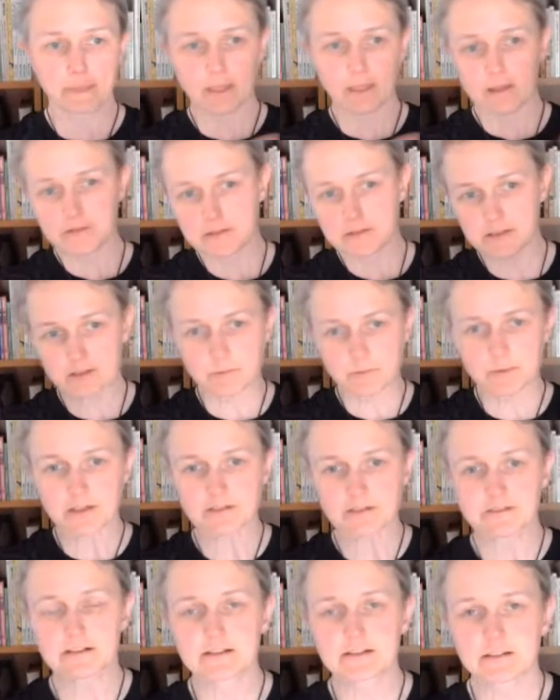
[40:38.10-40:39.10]
this query
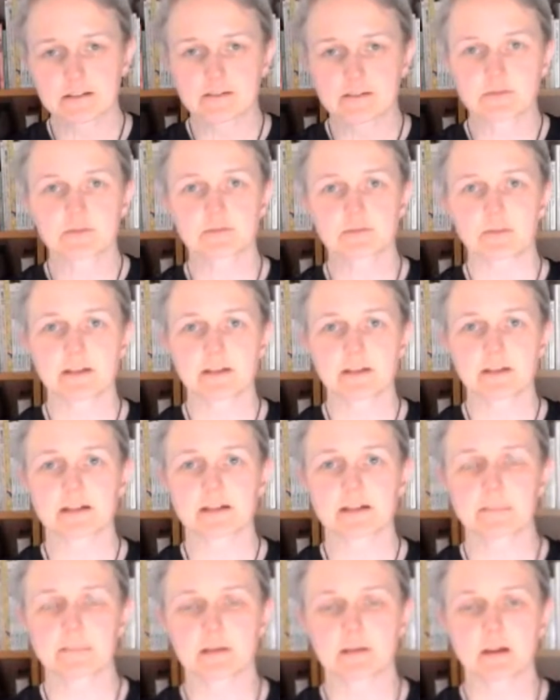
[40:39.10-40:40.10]
filter is automatically
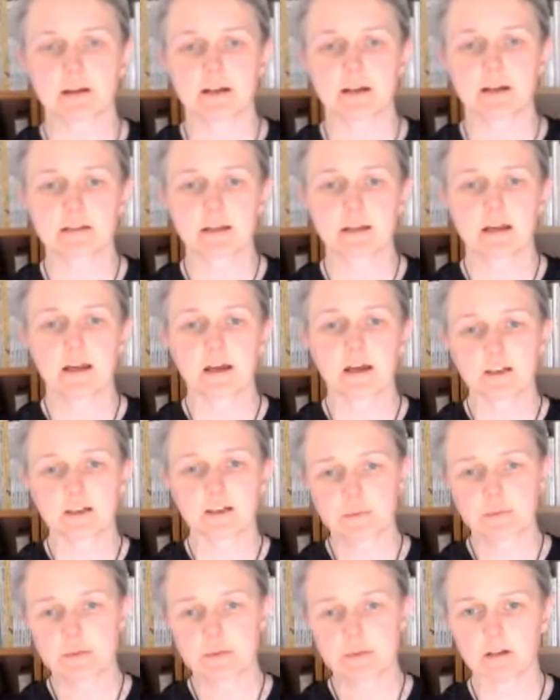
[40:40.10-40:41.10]
applied, and you
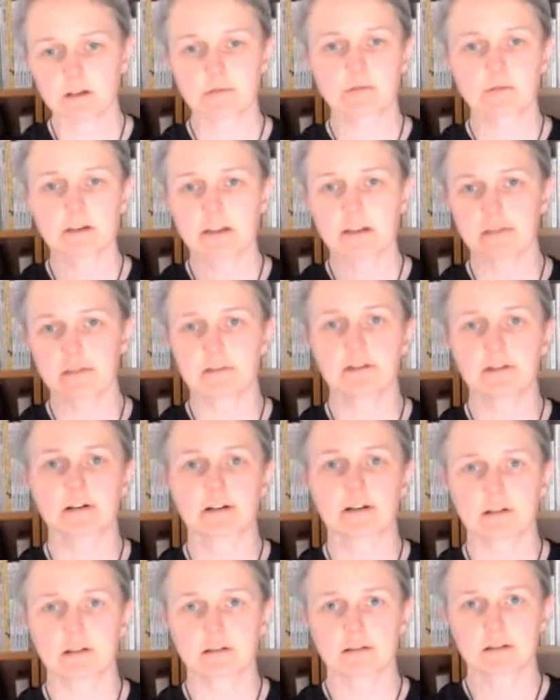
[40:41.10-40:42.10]
will only ever
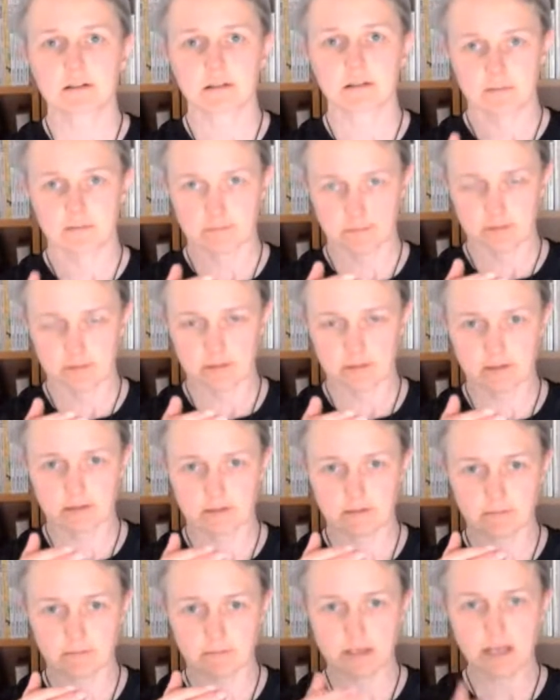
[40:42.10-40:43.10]

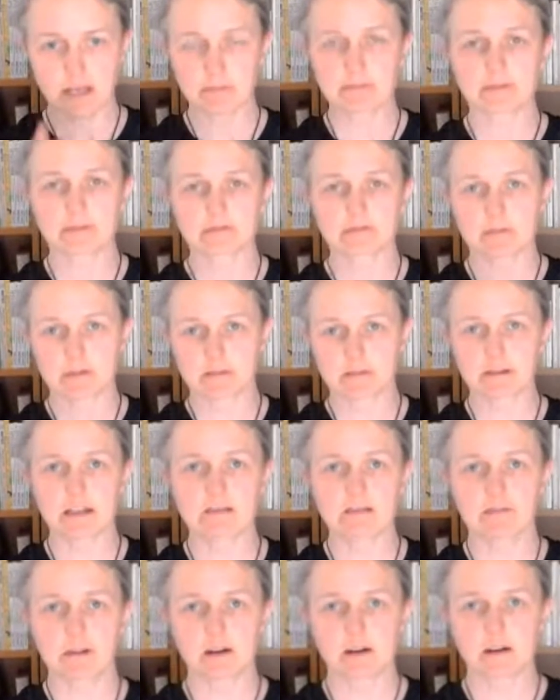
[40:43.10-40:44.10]
be able to retrieve
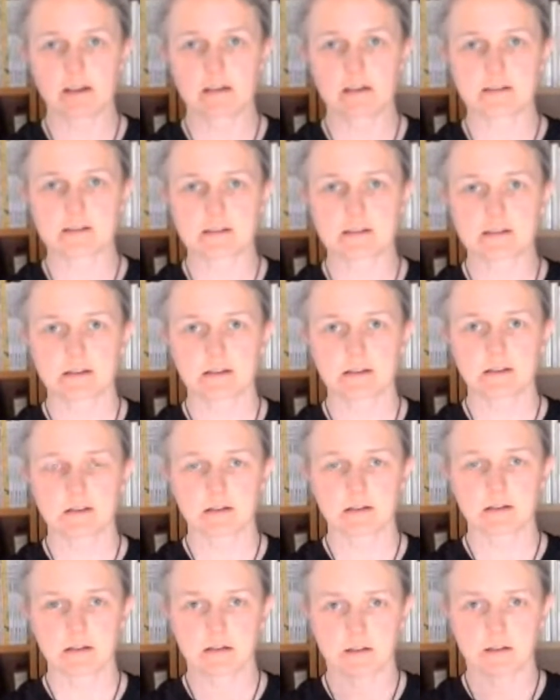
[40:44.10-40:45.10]
lines
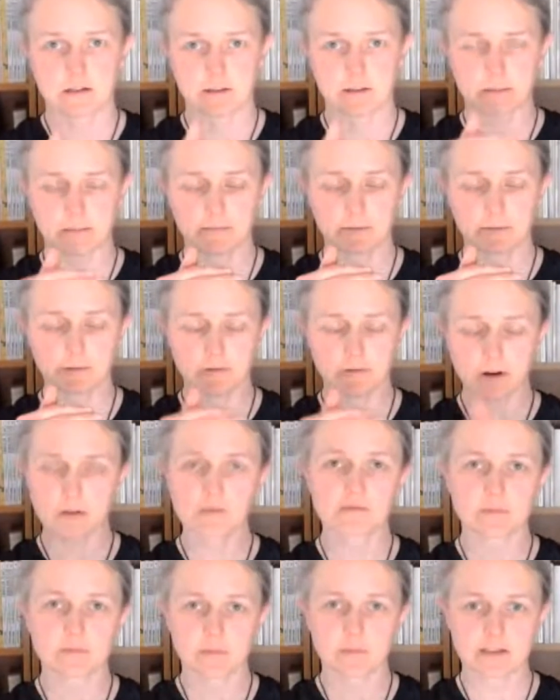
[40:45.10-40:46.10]
or rows
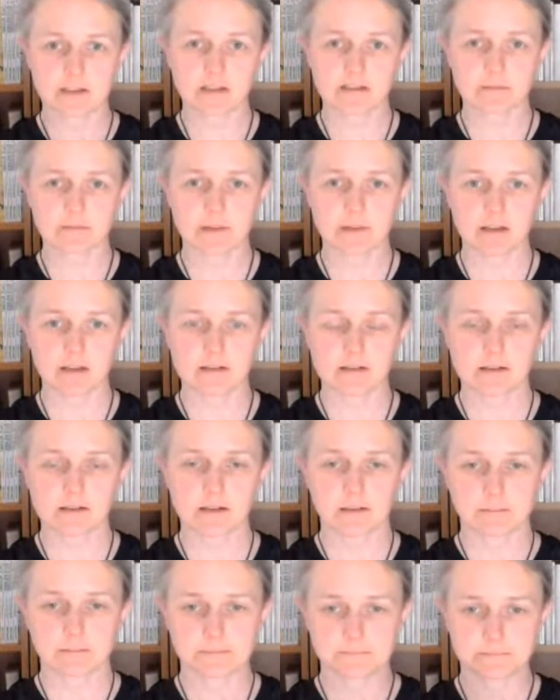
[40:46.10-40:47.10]
from the database
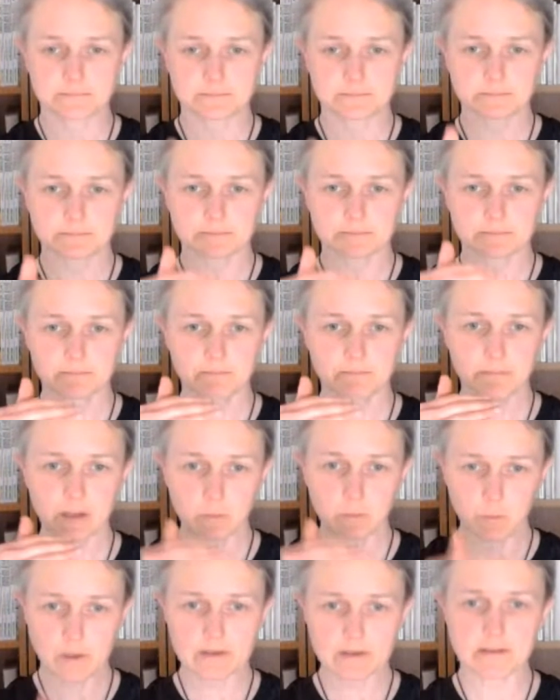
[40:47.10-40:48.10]

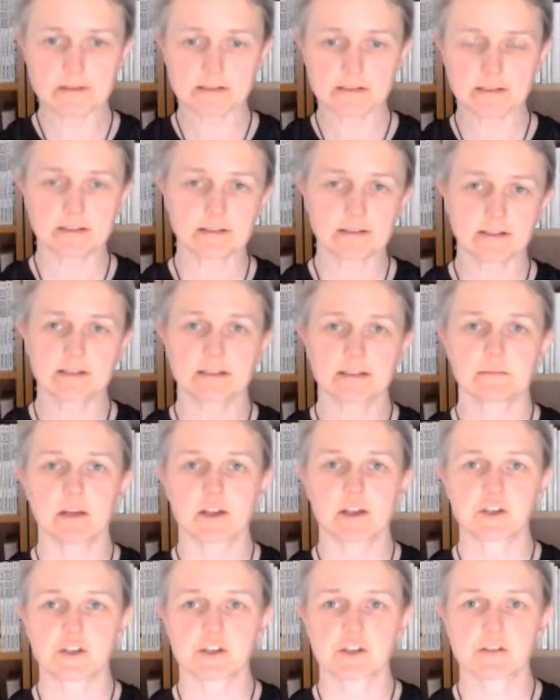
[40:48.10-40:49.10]
where the tenant ID
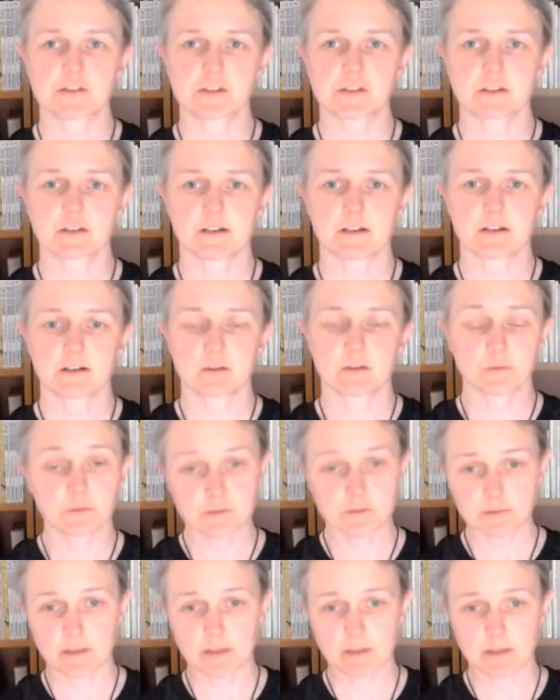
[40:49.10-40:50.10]
matches,
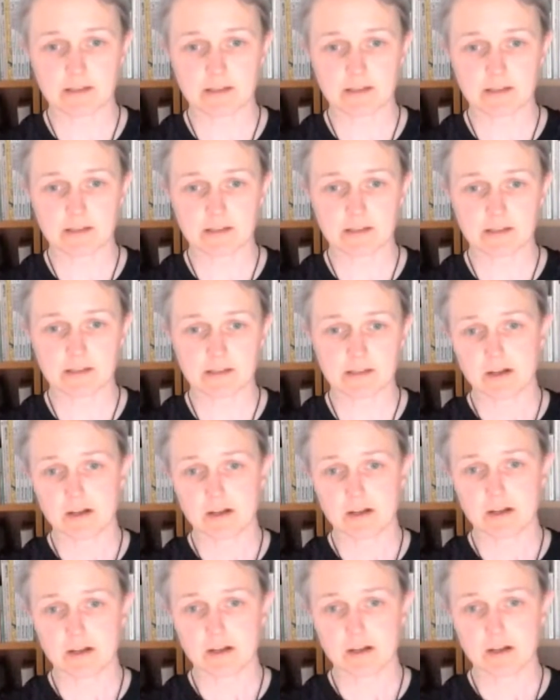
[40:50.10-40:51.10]
automatically with
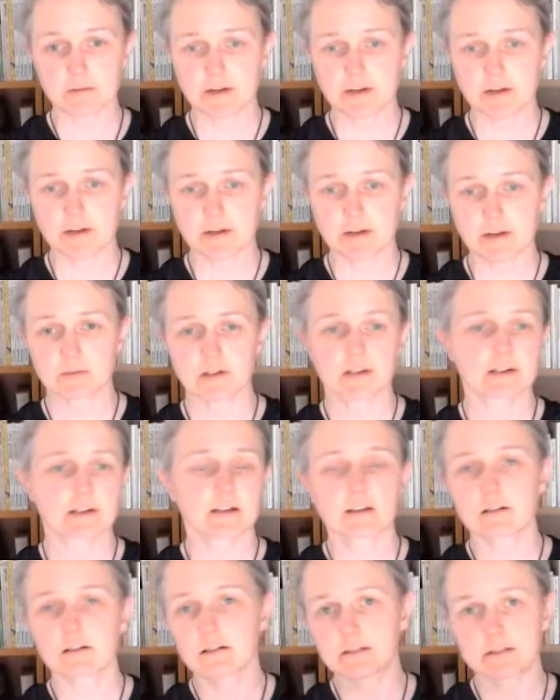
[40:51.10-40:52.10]
no extra work,
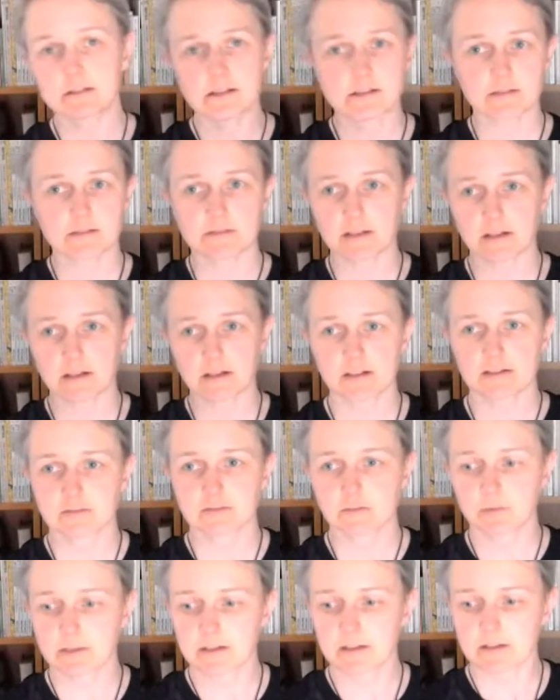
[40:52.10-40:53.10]
regardless of the kind of
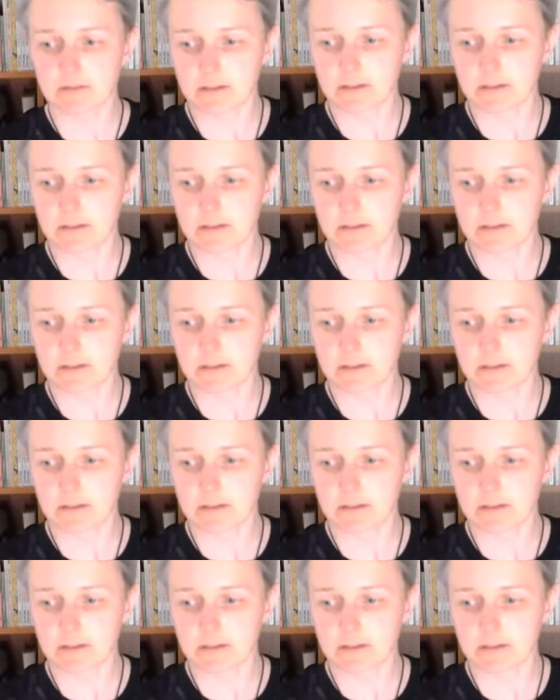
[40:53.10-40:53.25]
query that you